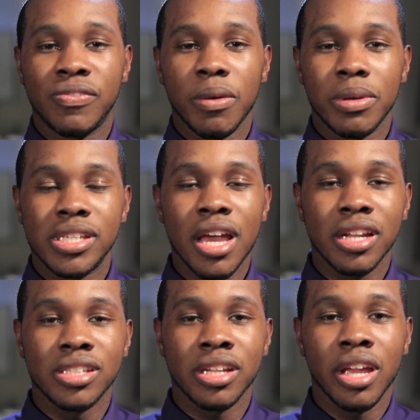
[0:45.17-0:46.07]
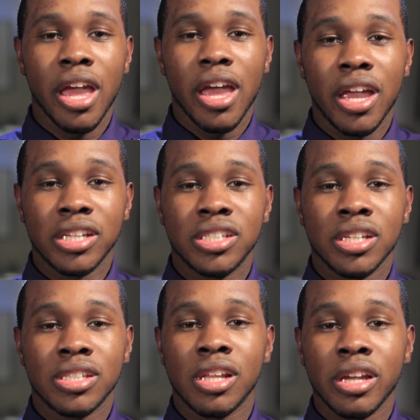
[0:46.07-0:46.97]
very talented and she
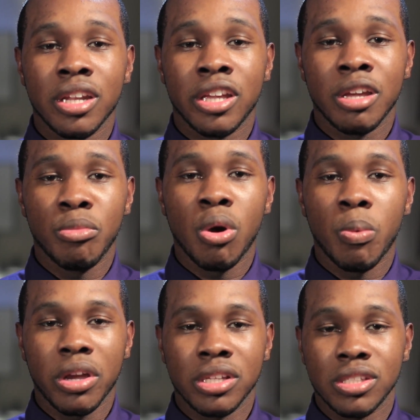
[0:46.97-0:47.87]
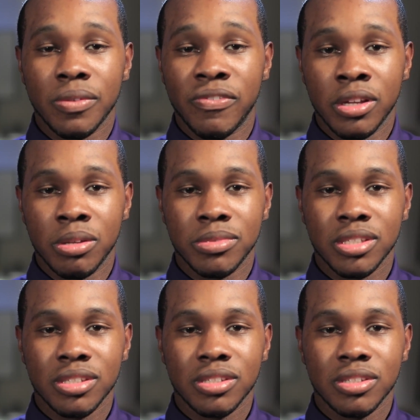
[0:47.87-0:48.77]
is looking to get more work into the films.